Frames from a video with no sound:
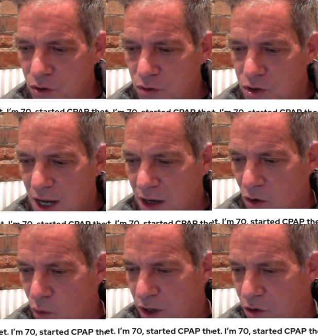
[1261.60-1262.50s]
to check
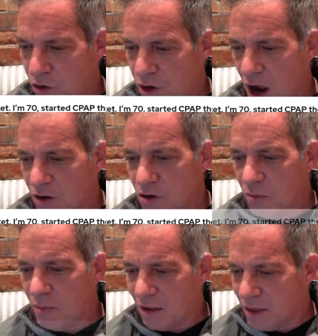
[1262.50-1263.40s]
with your doctor
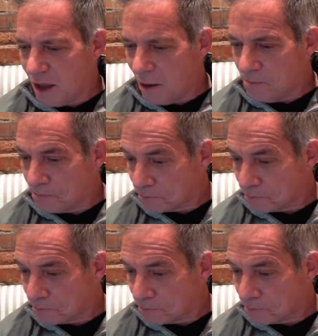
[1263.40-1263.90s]
about that.